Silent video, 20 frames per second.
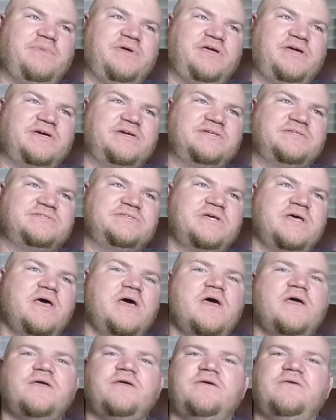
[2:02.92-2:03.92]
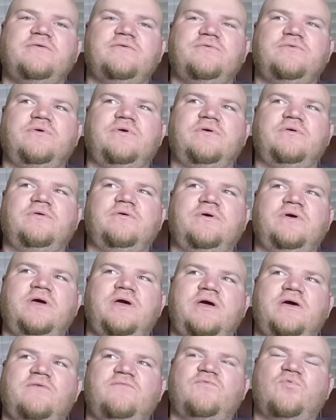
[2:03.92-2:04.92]
because
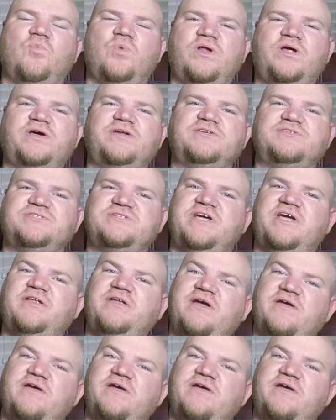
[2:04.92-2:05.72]
from what I understand,